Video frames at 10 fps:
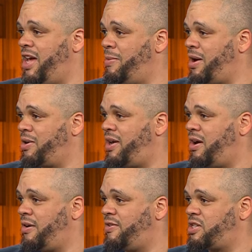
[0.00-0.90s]
game. I don't
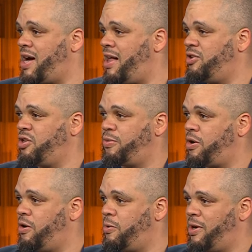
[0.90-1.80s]
care if it's college or
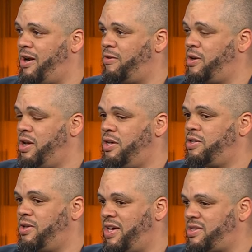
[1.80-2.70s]
pro or whatever.
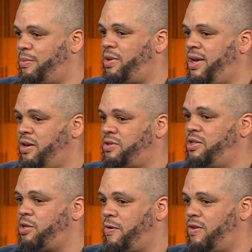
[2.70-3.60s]
So, yes, the players
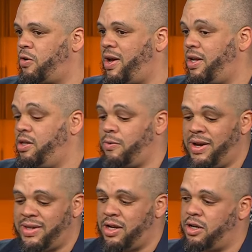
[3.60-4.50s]
deserve the credit. You're
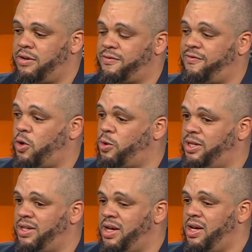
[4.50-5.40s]
right. They could have
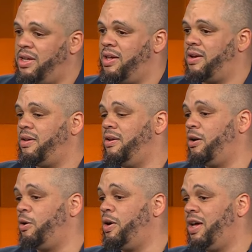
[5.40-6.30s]
folded. Like, you
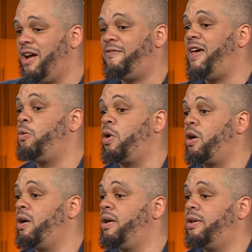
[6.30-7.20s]
know, if they
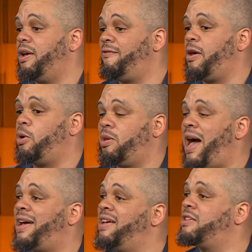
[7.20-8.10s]
were
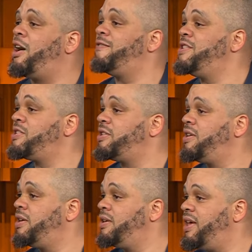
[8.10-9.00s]
lacking toughness to
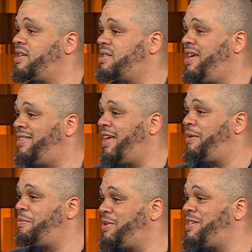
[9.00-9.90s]
the extent
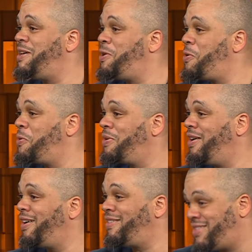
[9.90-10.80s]
that Pitino
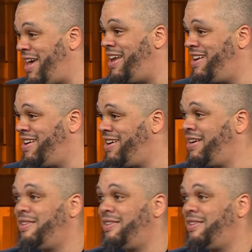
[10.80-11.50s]
said,